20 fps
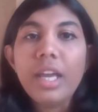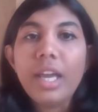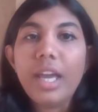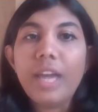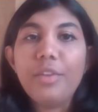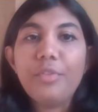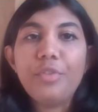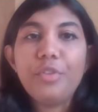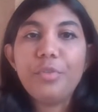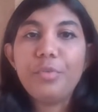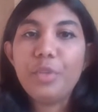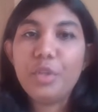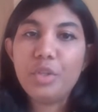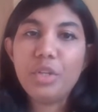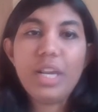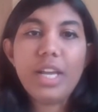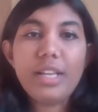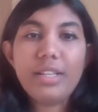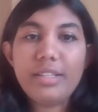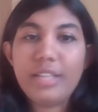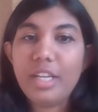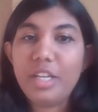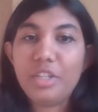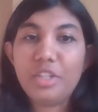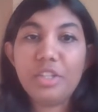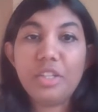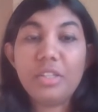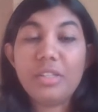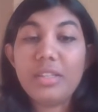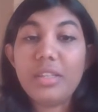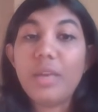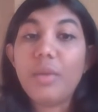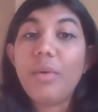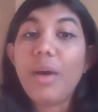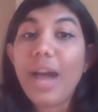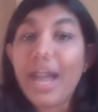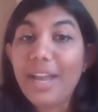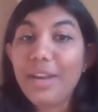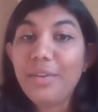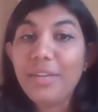And for visualizations, now
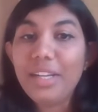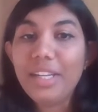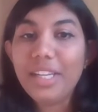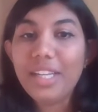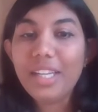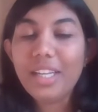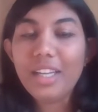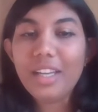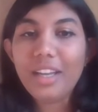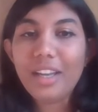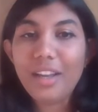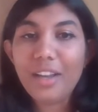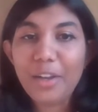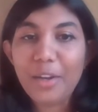I really